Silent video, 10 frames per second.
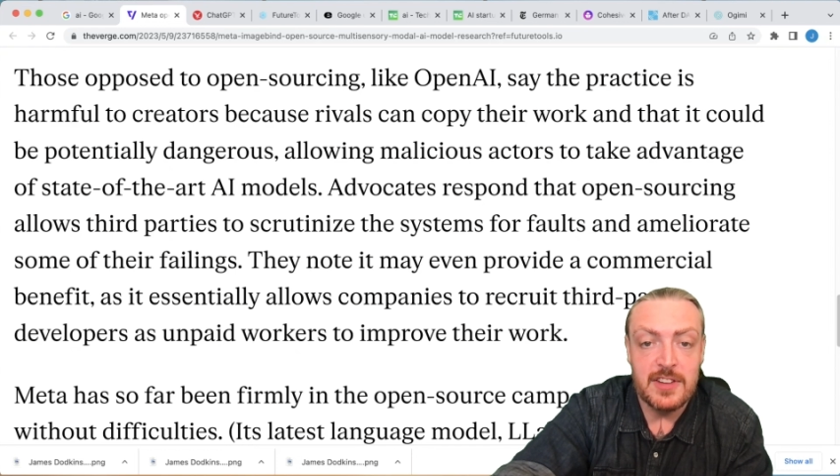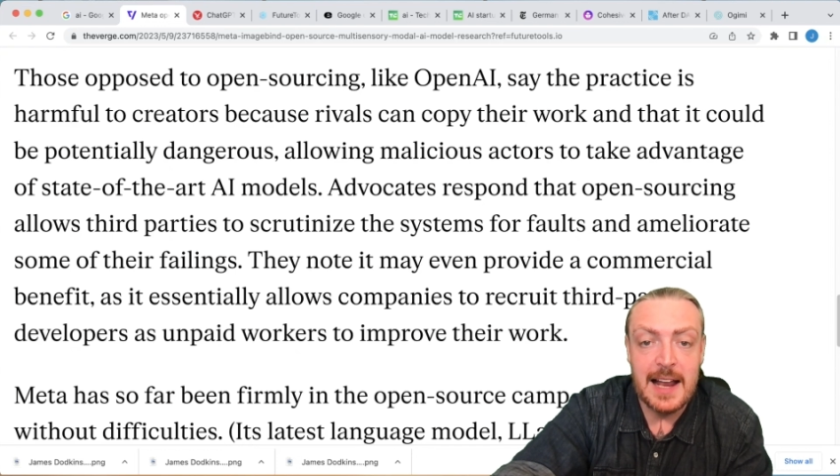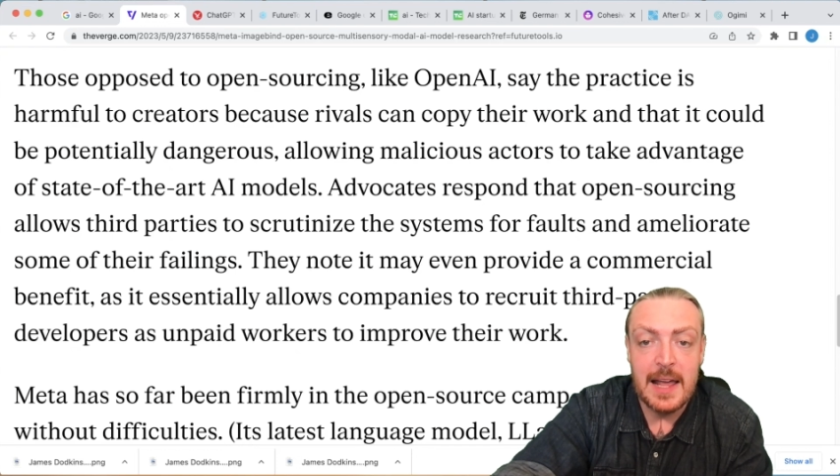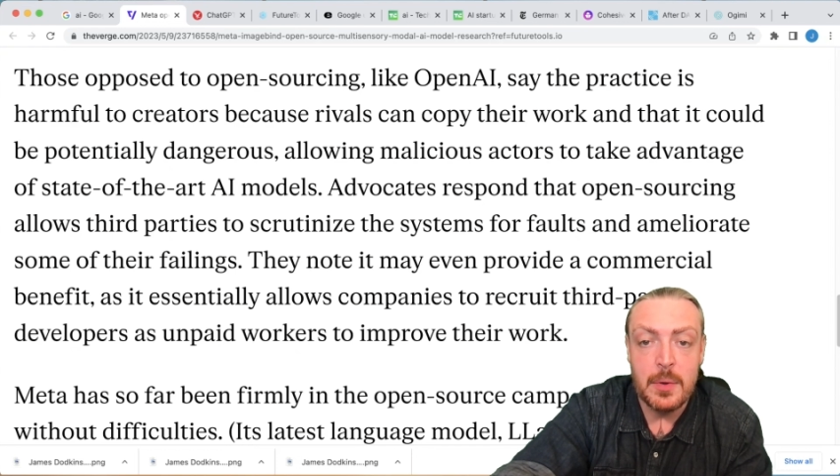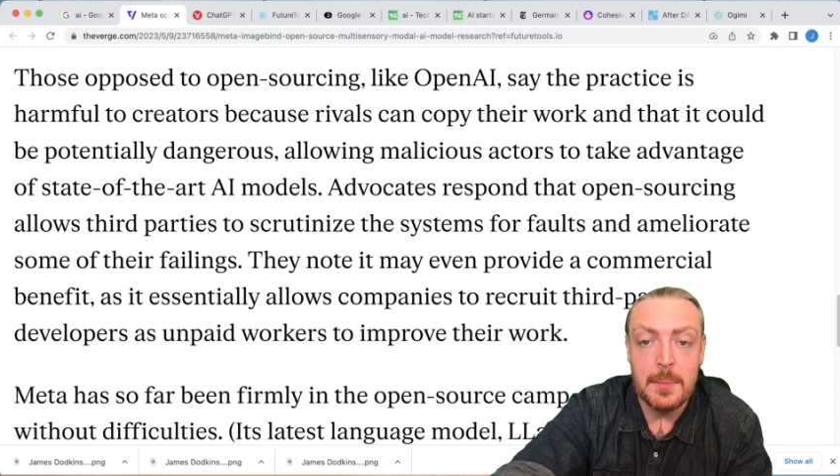
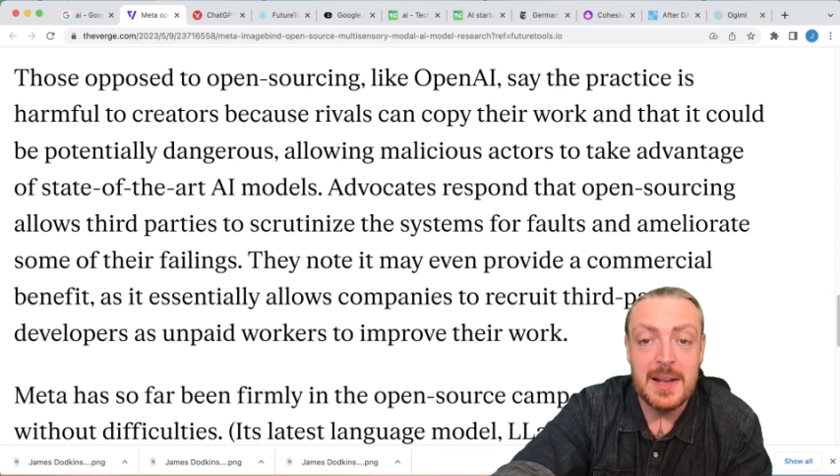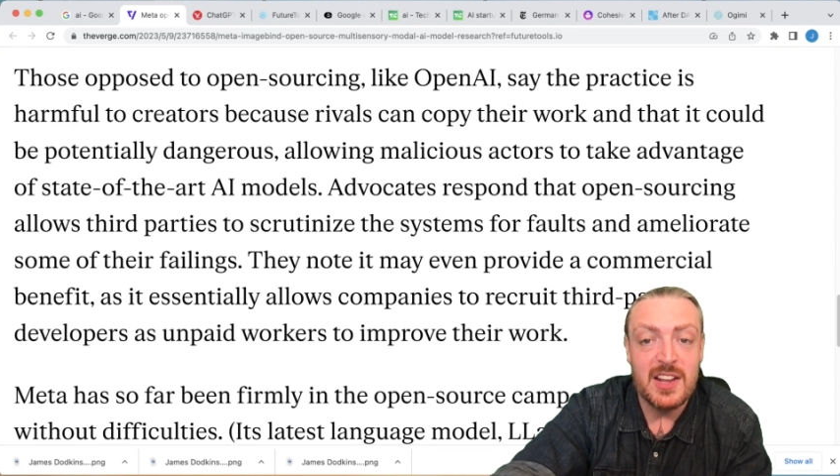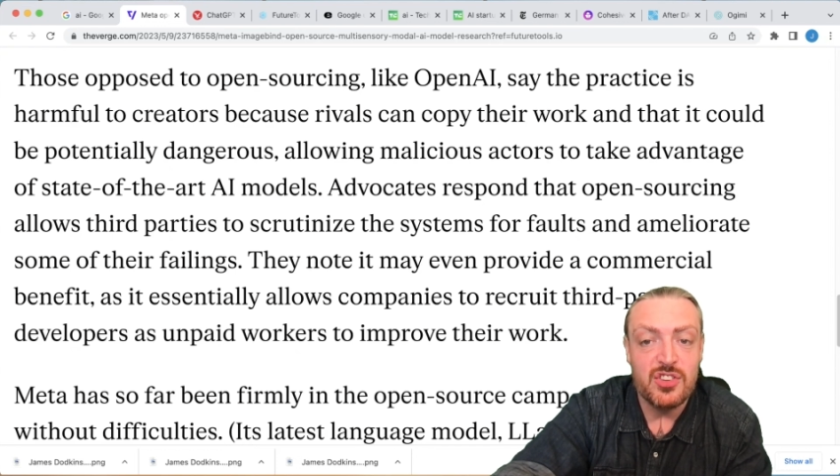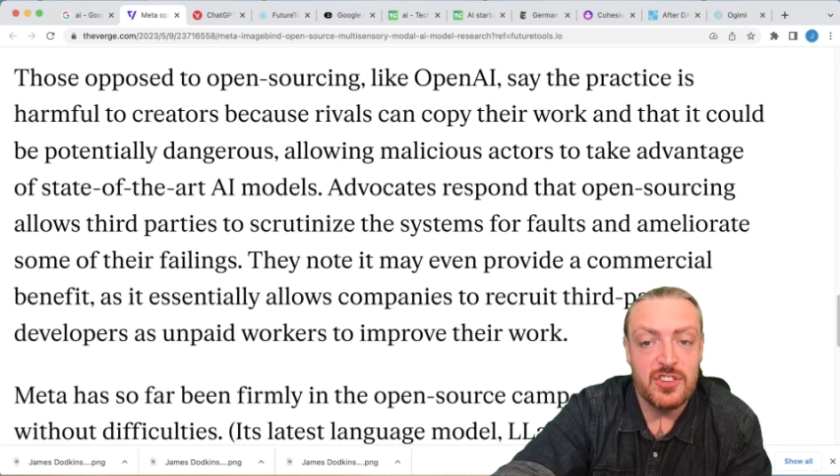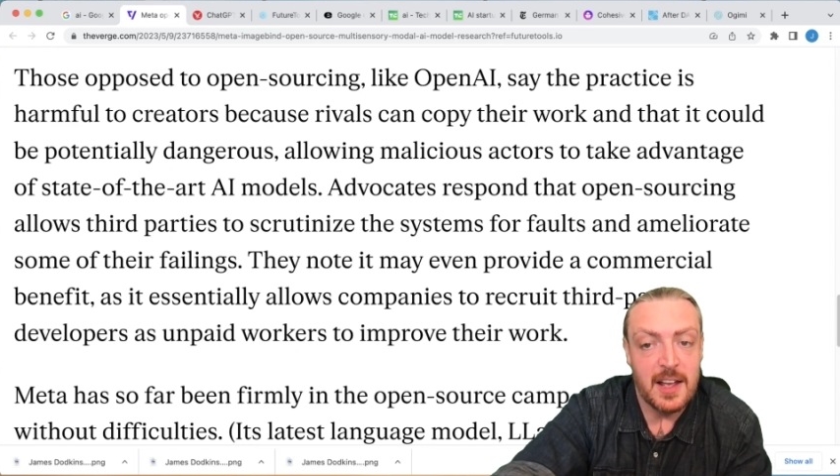allowing
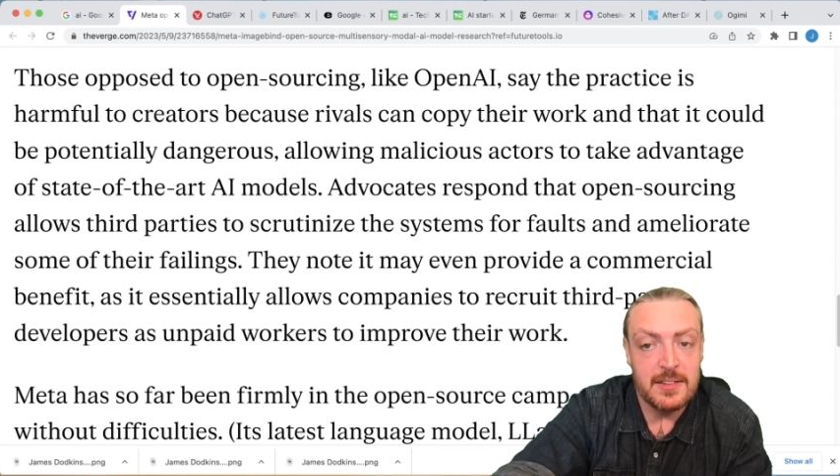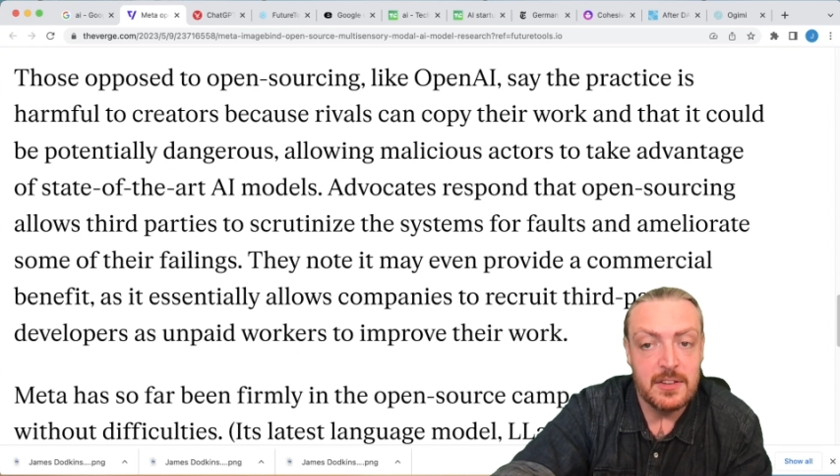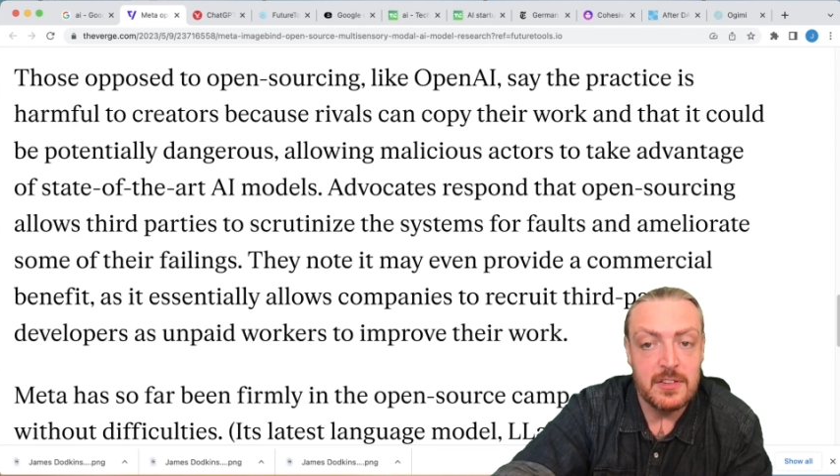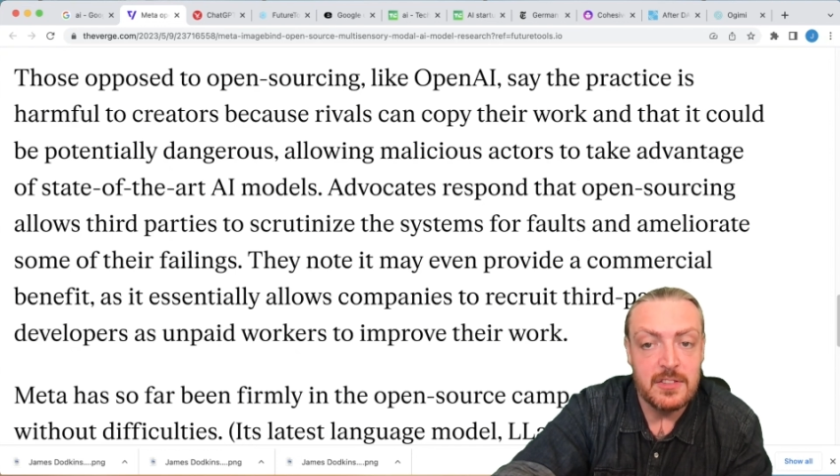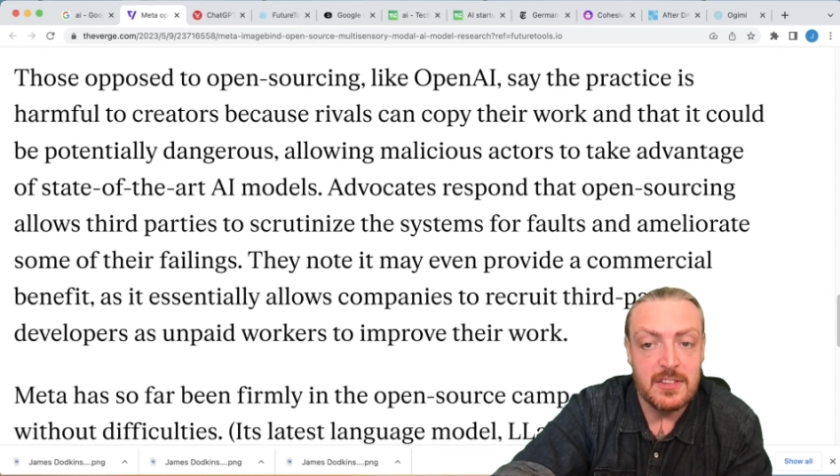malicious
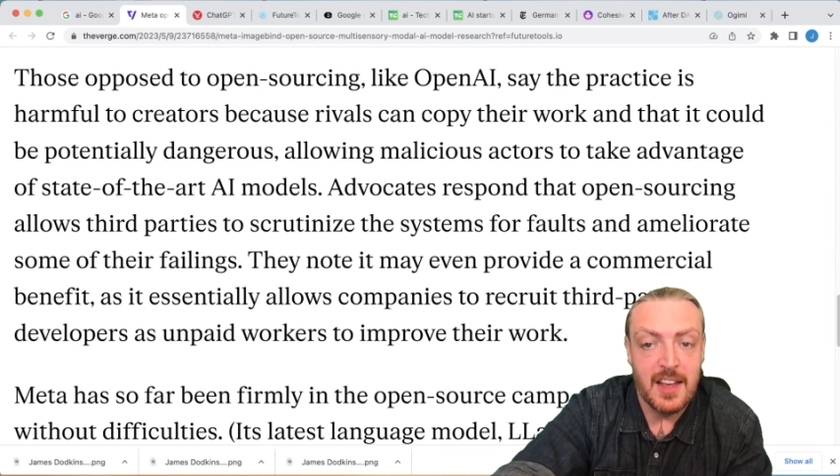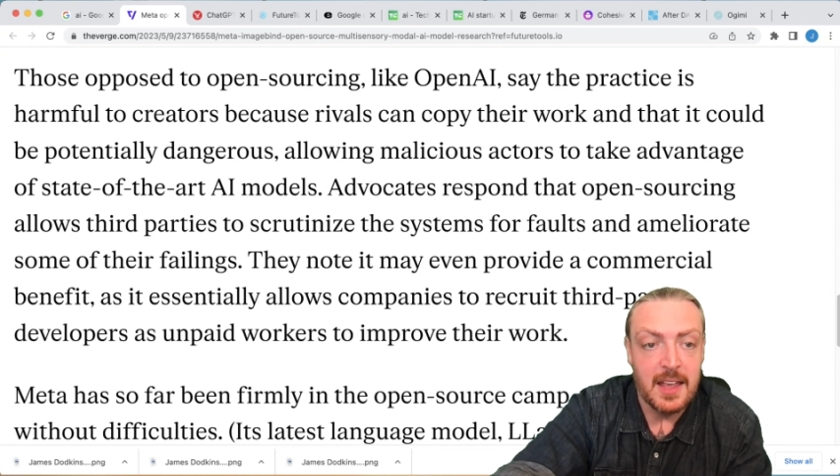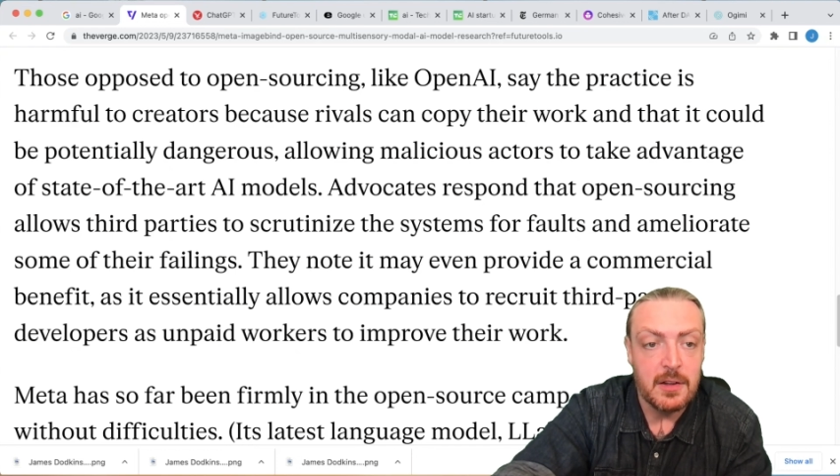actors to take